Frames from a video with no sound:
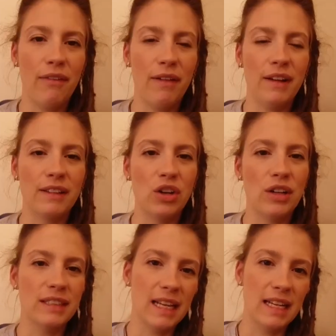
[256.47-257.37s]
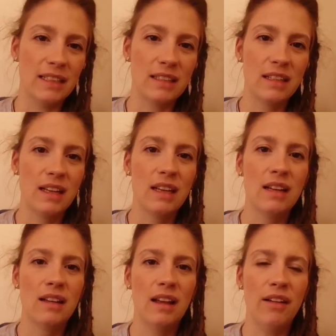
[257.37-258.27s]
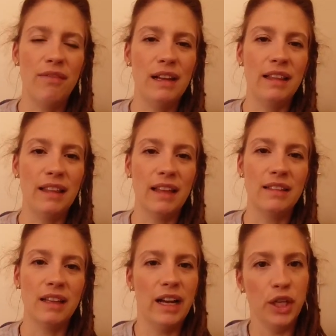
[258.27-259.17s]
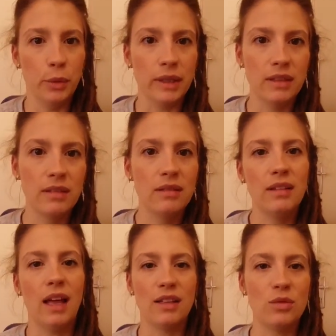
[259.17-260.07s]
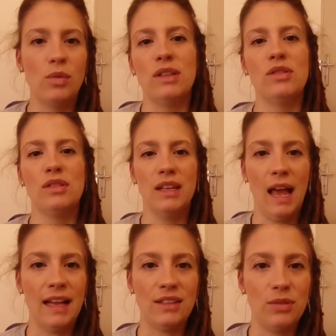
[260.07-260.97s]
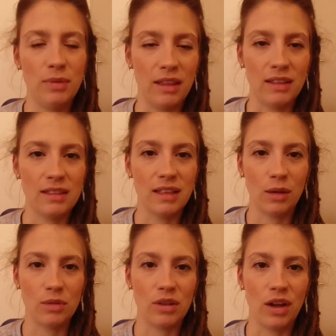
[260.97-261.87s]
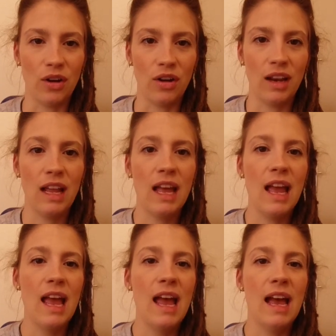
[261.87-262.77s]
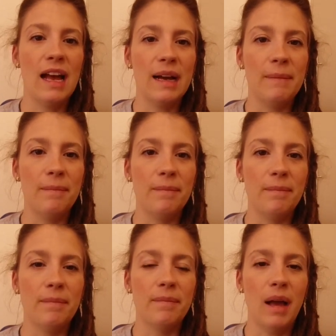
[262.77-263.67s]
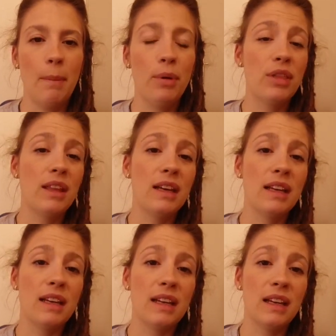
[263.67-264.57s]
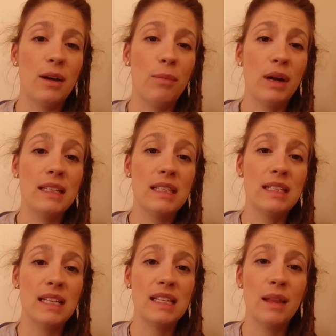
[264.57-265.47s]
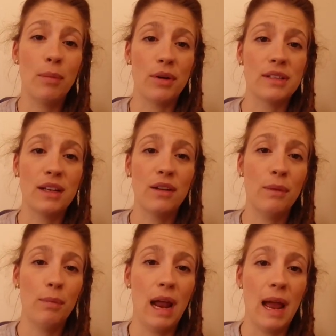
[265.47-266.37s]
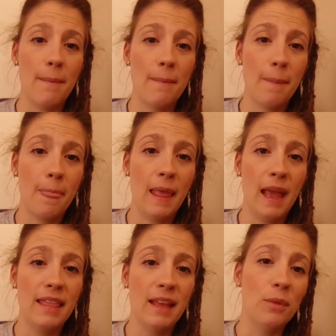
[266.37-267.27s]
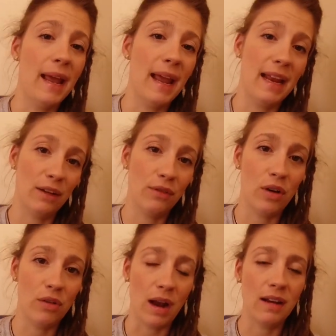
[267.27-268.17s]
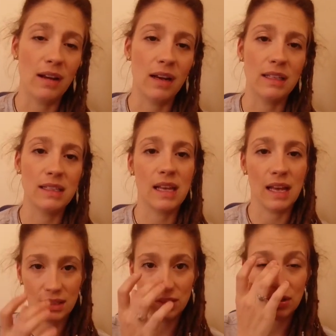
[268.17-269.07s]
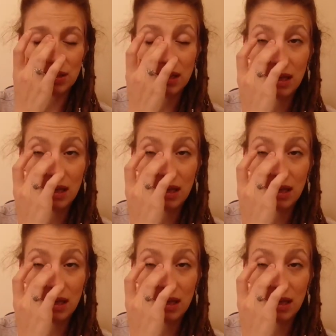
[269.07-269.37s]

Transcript: felt content, a feeling that I knew it, that had to be this that was going on. I put the pregnancy test in the basket of the pram, and then we head out for a run, and I decided to just